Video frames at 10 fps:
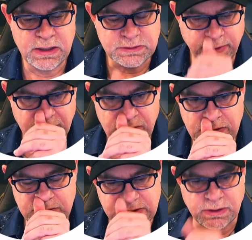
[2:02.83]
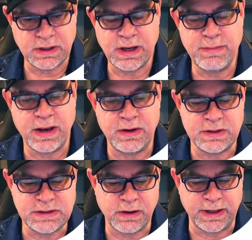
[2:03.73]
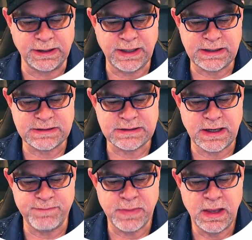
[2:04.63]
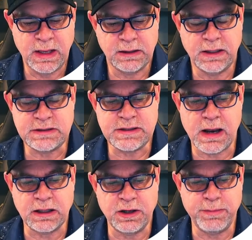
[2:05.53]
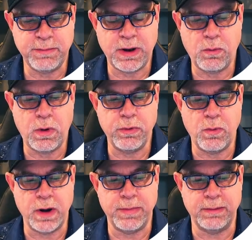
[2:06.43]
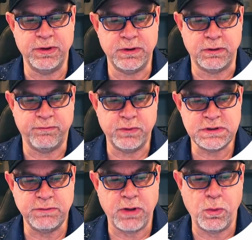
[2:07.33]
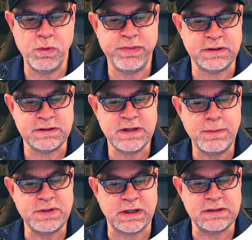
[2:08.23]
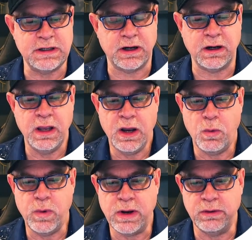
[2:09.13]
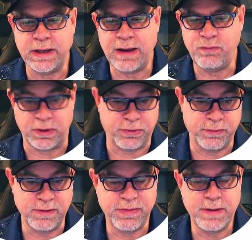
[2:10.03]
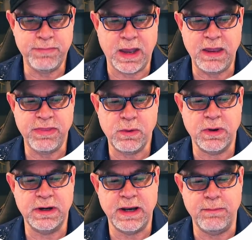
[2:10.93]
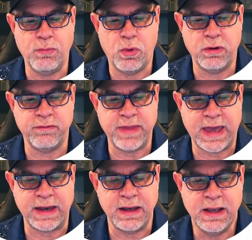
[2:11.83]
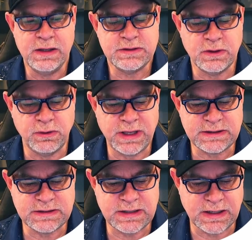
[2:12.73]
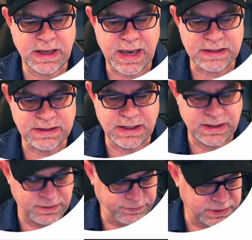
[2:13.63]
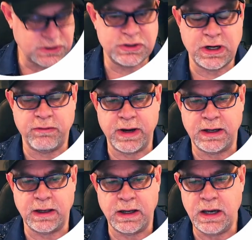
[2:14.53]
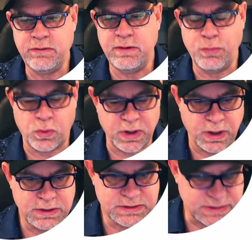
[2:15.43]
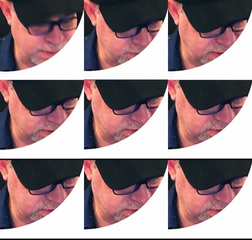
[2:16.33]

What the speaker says: So what I could do is I could come down here and say, all right, let's talk a little bit about what we want to be able to do. First of all, with the subjects here, we only have, 3 of them? I think we're going to need more of that. So let's ask it if it can generate 100 more subjects.